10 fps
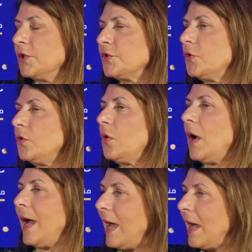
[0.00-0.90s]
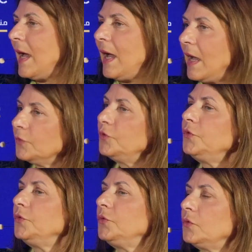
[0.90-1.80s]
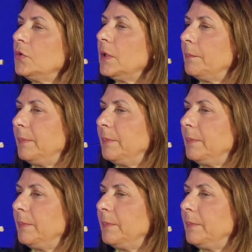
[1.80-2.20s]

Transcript: So how do you